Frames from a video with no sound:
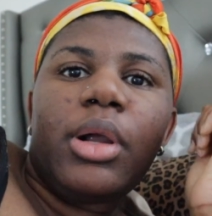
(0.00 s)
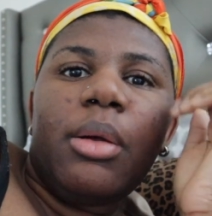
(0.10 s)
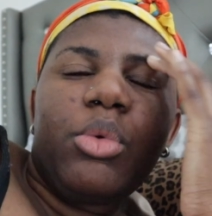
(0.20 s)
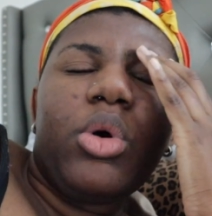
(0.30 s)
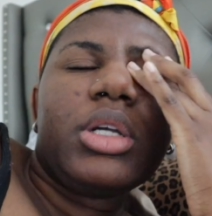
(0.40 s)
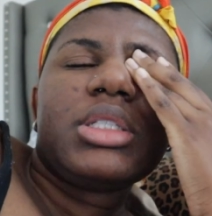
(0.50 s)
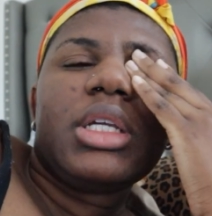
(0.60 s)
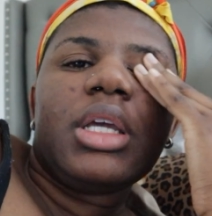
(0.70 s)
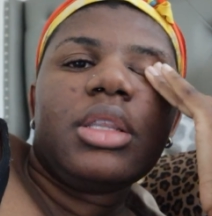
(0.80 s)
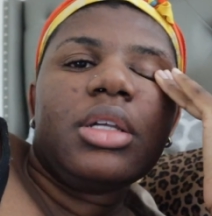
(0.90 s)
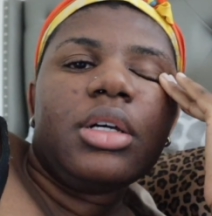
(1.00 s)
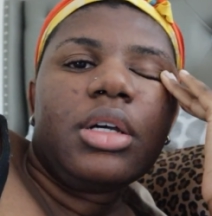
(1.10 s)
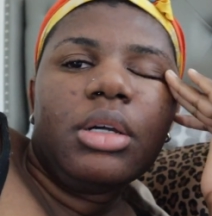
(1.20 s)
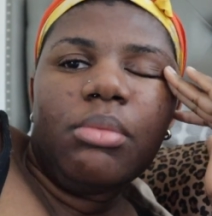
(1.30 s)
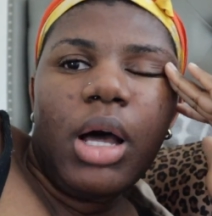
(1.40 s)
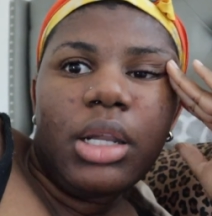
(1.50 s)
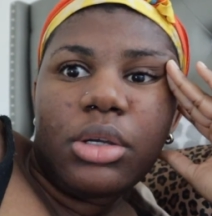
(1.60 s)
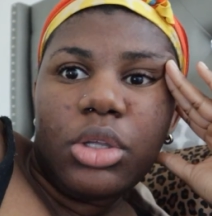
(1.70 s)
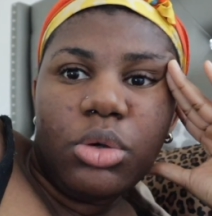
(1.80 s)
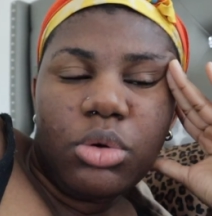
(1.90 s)
I'm going to get the Good
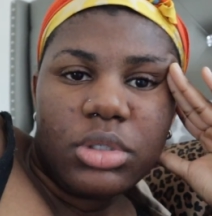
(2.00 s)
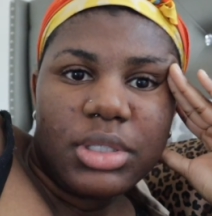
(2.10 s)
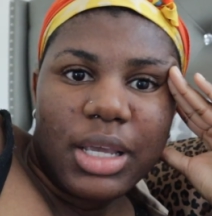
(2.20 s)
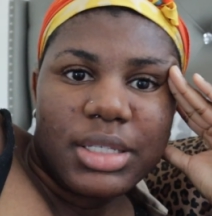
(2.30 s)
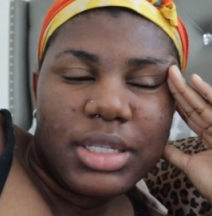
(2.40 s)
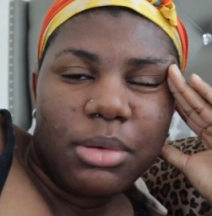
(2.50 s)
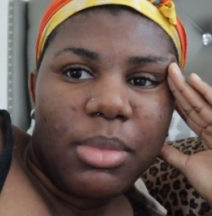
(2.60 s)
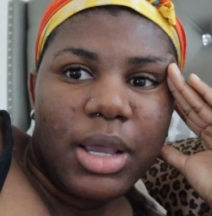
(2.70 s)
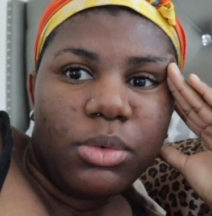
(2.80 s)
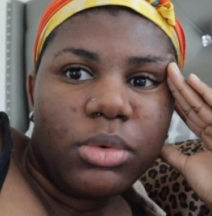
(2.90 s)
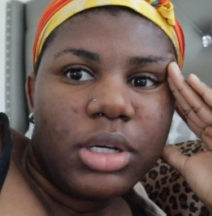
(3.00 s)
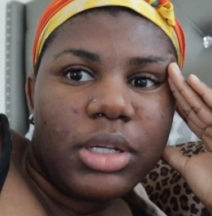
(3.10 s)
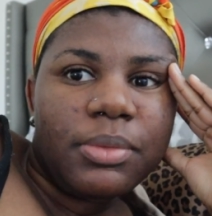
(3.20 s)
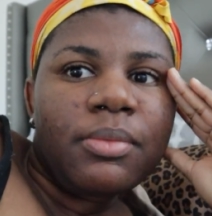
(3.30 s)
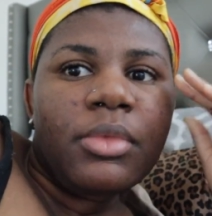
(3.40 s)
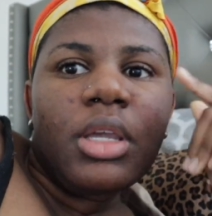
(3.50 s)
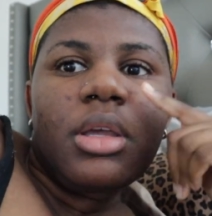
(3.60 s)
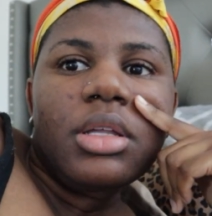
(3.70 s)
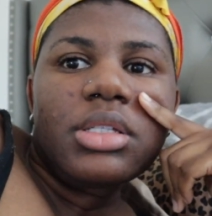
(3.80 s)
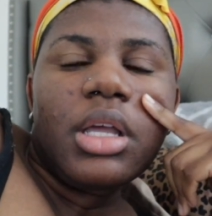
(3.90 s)
Molecules Niacinamide one
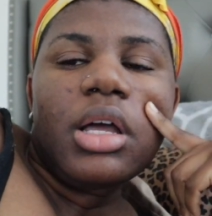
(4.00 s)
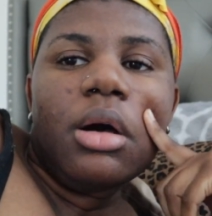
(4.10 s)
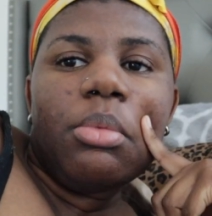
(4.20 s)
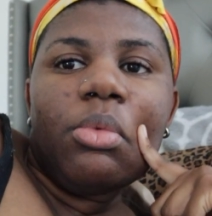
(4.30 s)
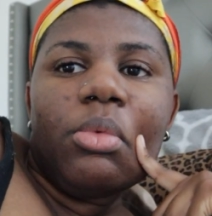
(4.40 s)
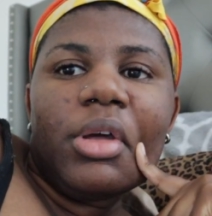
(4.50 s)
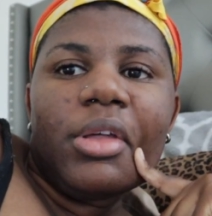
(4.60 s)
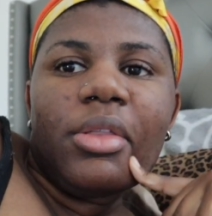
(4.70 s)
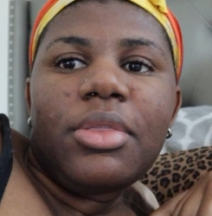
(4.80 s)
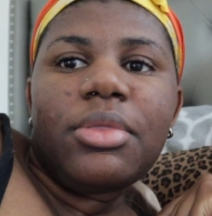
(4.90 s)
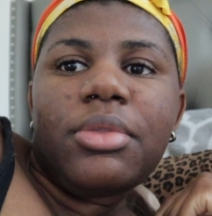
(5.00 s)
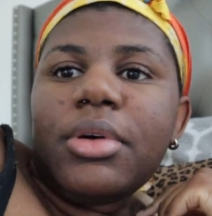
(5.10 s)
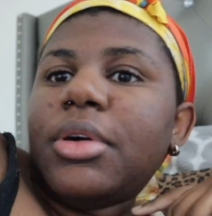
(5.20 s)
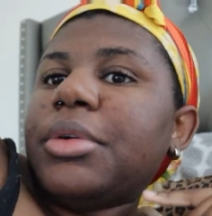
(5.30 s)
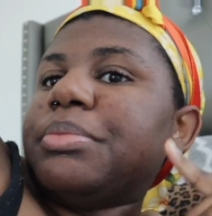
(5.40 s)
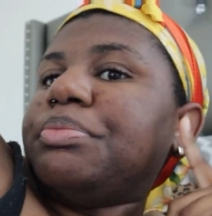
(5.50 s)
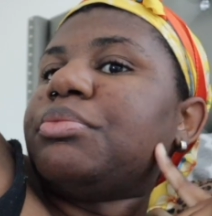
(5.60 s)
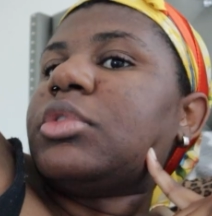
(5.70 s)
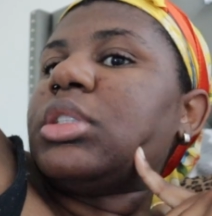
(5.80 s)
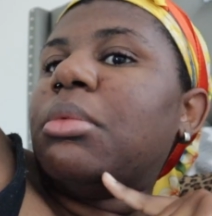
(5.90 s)
to help with
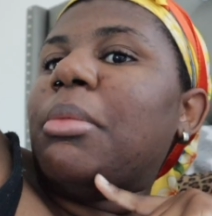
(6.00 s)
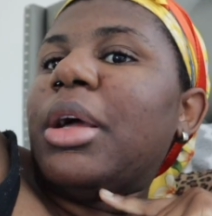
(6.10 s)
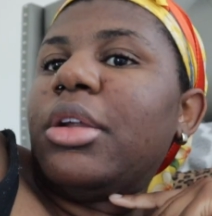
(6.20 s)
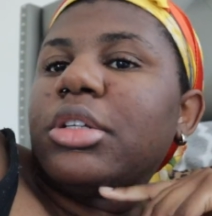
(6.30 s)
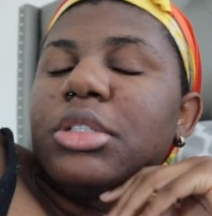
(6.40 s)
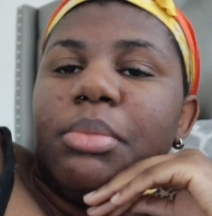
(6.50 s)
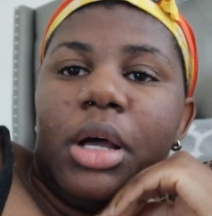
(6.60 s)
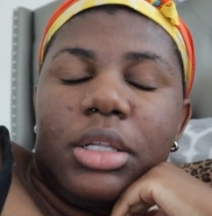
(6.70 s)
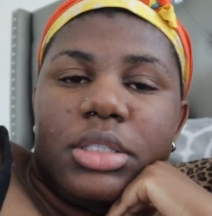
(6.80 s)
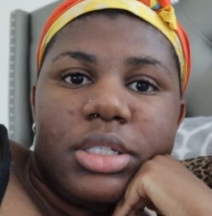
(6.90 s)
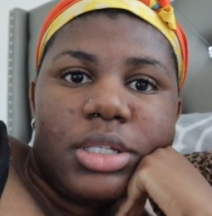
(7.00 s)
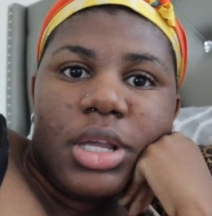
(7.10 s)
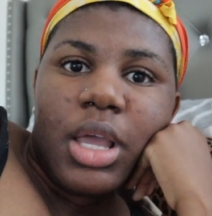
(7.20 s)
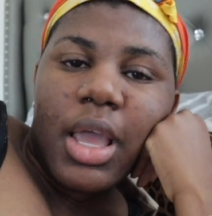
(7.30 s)
some of my dark spots.